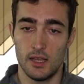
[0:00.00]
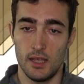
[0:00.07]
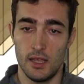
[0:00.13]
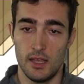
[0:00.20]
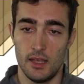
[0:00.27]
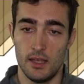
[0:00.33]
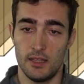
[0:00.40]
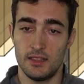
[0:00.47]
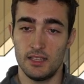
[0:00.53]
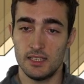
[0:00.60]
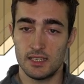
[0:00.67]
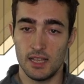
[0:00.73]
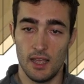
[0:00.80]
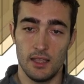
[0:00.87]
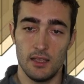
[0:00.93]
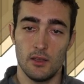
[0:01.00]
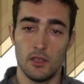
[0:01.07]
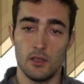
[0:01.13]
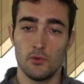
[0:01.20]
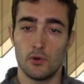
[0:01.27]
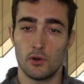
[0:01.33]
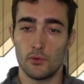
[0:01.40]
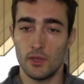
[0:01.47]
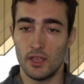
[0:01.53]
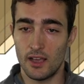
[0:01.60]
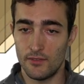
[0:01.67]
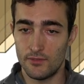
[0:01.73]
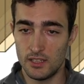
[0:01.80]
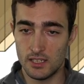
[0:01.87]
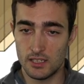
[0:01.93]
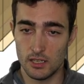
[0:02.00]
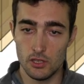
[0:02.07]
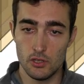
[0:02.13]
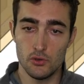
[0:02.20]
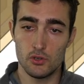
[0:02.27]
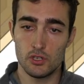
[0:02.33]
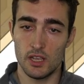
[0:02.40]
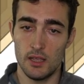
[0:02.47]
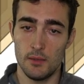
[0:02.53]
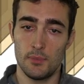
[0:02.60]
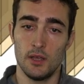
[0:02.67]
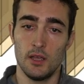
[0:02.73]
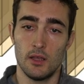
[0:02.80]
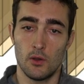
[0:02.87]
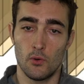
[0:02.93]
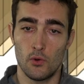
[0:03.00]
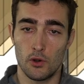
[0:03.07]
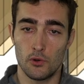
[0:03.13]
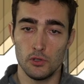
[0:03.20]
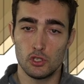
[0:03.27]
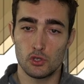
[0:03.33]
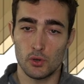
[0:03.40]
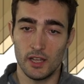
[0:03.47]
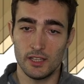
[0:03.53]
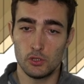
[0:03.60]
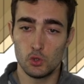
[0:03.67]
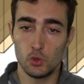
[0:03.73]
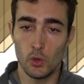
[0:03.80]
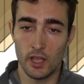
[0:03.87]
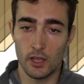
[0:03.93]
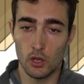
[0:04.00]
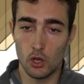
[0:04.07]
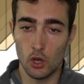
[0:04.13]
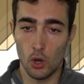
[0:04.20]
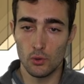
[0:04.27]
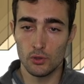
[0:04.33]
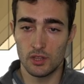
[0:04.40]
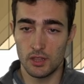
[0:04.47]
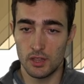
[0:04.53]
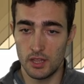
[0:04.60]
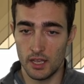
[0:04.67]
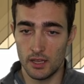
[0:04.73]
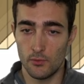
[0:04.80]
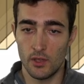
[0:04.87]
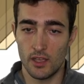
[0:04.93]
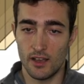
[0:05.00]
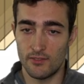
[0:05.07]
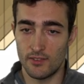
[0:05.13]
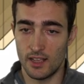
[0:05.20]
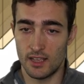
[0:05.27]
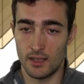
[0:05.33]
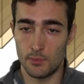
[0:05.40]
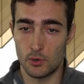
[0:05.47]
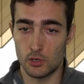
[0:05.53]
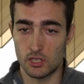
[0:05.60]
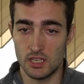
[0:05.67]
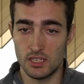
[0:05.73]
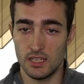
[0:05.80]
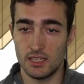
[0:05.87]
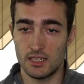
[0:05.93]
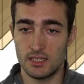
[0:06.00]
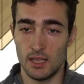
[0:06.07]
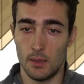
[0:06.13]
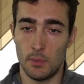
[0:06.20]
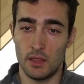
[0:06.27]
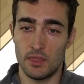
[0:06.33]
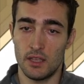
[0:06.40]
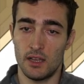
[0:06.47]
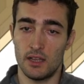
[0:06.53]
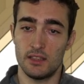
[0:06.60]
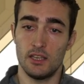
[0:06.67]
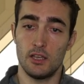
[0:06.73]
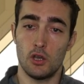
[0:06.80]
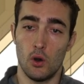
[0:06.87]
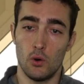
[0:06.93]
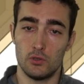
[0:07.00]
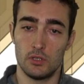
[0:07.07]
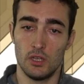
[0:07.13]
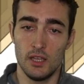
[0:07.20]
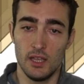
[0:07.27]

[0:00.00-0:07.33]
design in where we have this U-shape where we try to encode, then we have like a processing step and then a decode.